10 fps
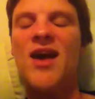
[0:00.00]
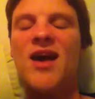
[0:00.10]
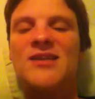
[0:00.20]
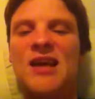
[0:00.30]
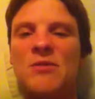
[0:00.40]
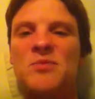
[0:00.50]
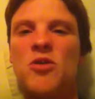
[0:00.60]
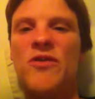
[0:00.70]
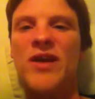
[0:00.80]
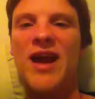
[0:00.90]
as I was
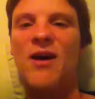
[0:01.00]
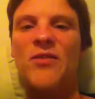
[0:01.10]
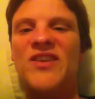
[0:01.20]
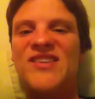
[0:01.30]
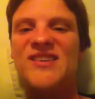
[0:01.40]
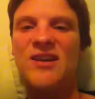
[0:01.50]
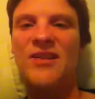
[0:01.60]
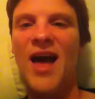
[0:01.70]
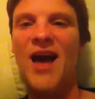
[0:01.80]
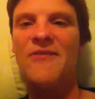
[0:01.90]
moving out, they
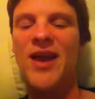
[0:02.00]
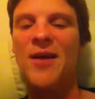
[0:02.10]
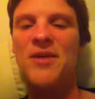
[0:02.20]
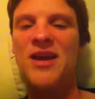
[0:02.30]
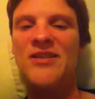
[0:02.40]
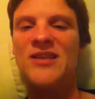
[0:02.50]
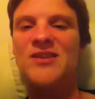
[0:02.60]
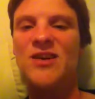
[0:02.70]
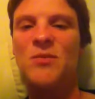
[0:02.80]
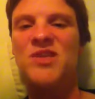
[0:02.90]
started laughing at me and they
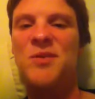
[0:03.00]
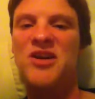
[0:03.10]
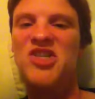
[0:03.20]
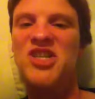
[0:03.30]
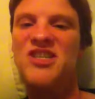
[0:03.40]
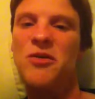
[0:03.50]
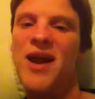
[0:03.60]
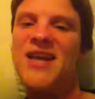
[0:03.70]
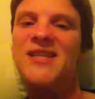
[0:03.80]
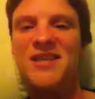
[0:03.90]
started whispering, oh, "She's
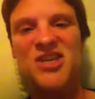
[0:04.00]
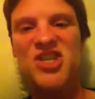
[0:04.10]
crazy.